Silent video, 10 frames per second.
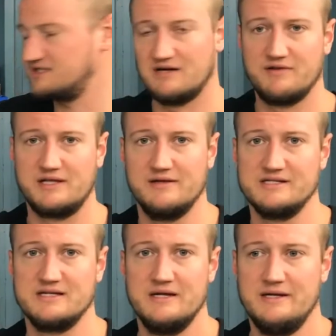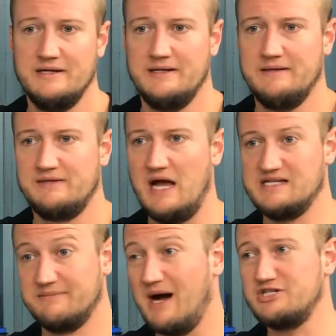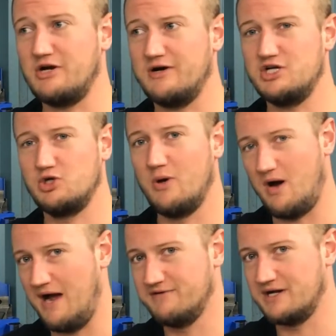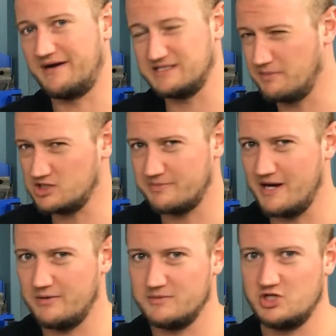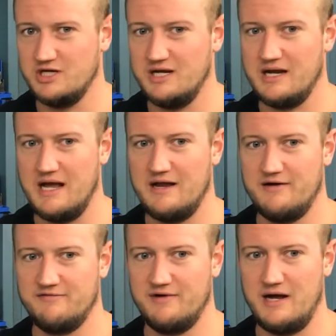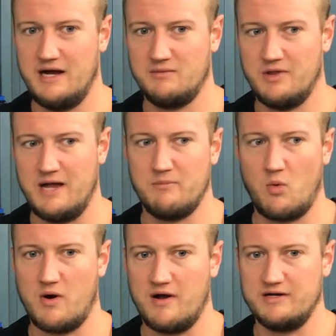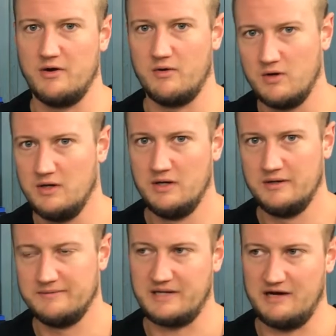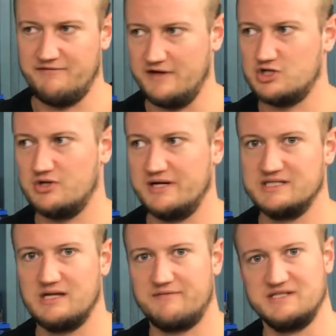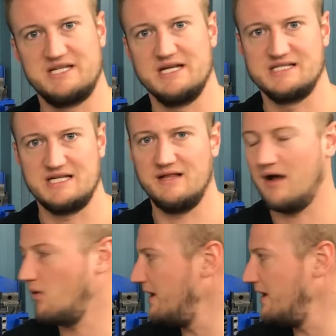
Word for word: with stuff like this. guys in my generation who haven't done as much manual machining and have uh, relied more on, you know, kind of fixturing and stuff and C N C that